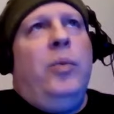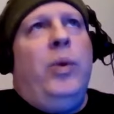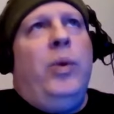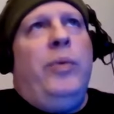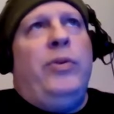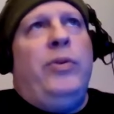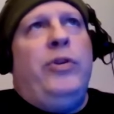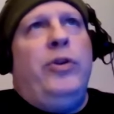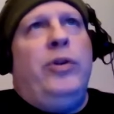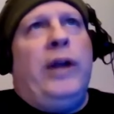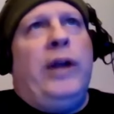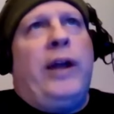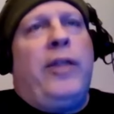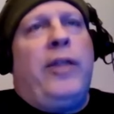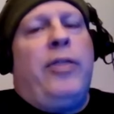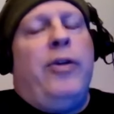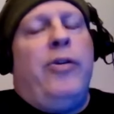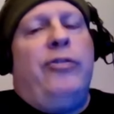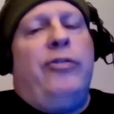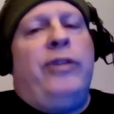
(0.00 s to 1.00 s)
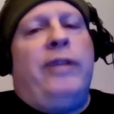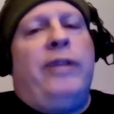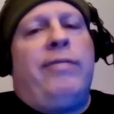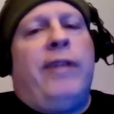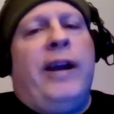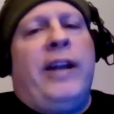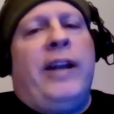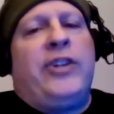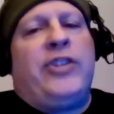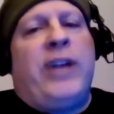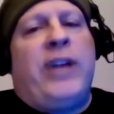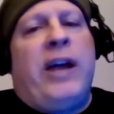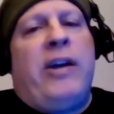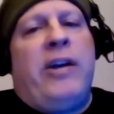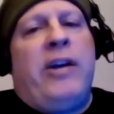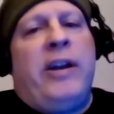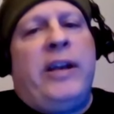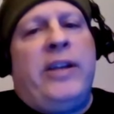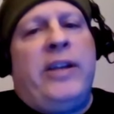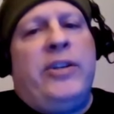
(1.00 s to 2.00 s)
we would do like a Thursday, Friday,
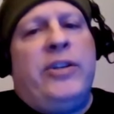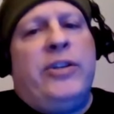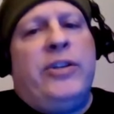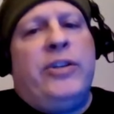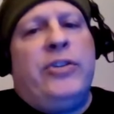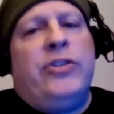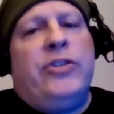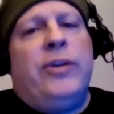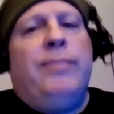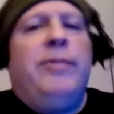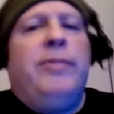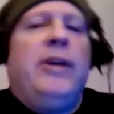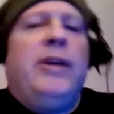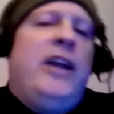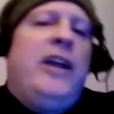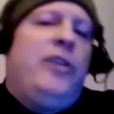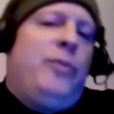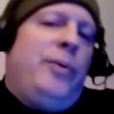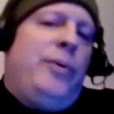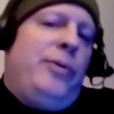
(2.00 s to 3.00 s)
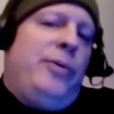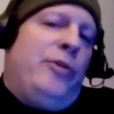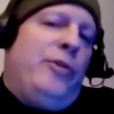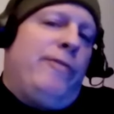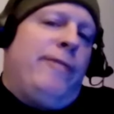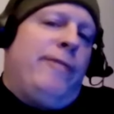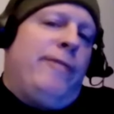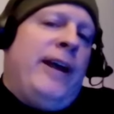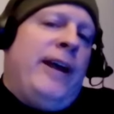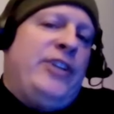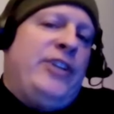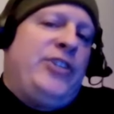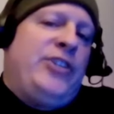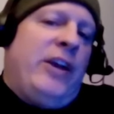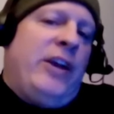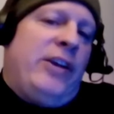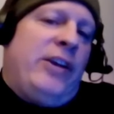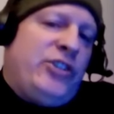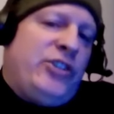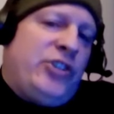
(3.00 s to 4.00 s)
Saturday. Sometimes we would do a Friday,
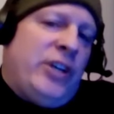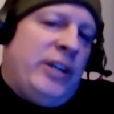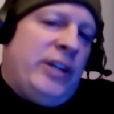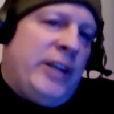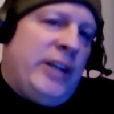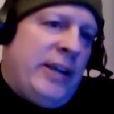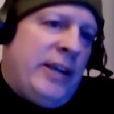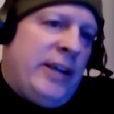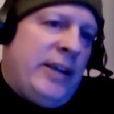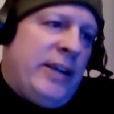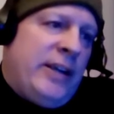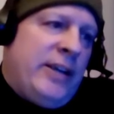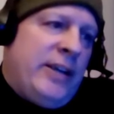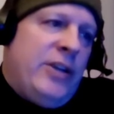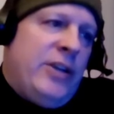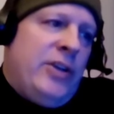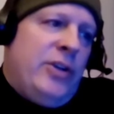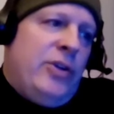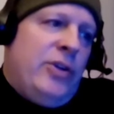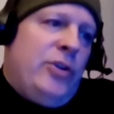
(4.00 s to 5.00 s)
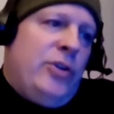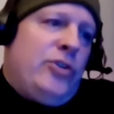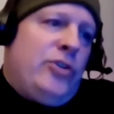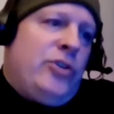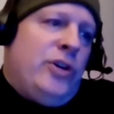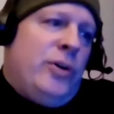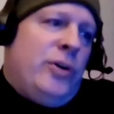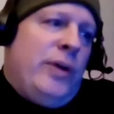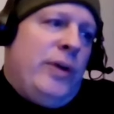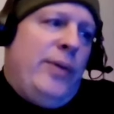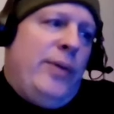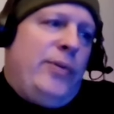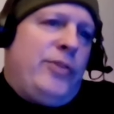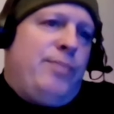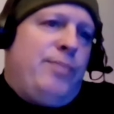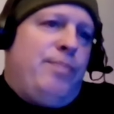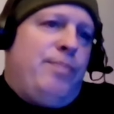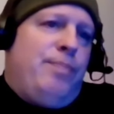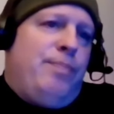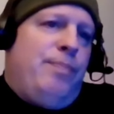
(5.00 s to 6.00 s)
Saturday, Sunday. So it
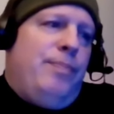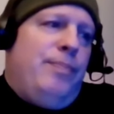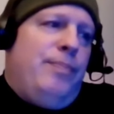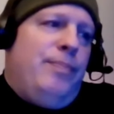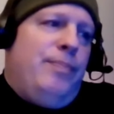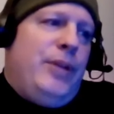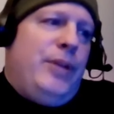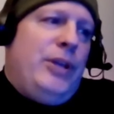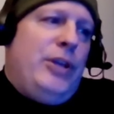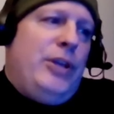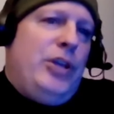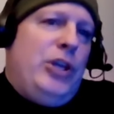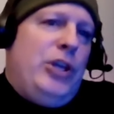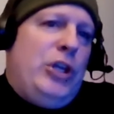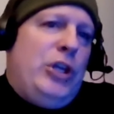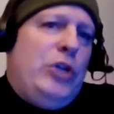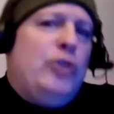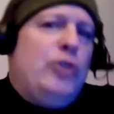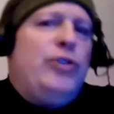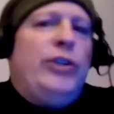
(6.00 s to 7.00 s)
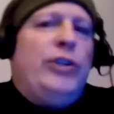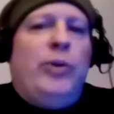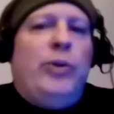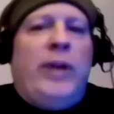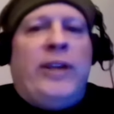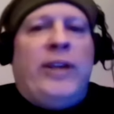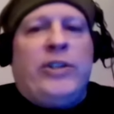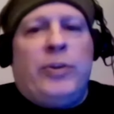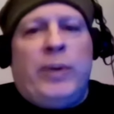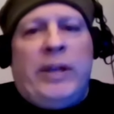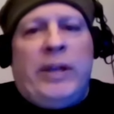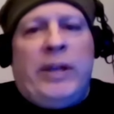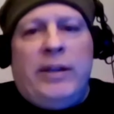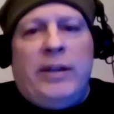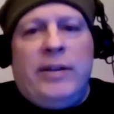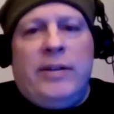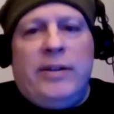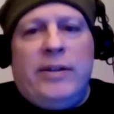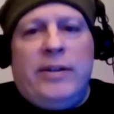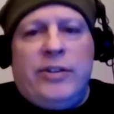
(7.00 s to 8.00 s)
was usually two days a week,
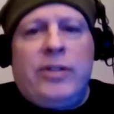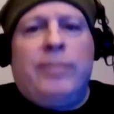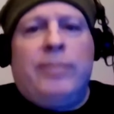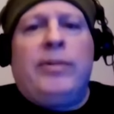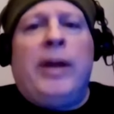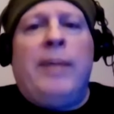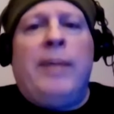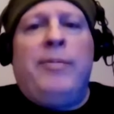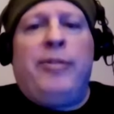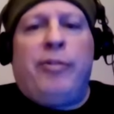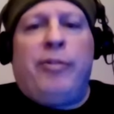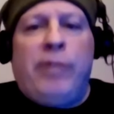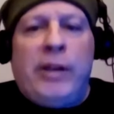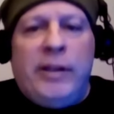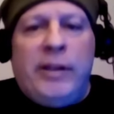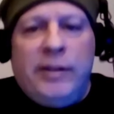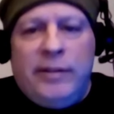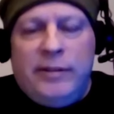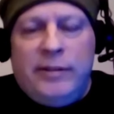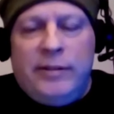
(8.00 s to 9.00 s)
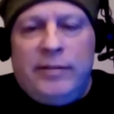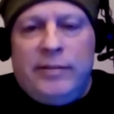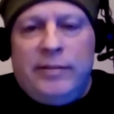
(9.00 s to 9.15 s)
sometimes three.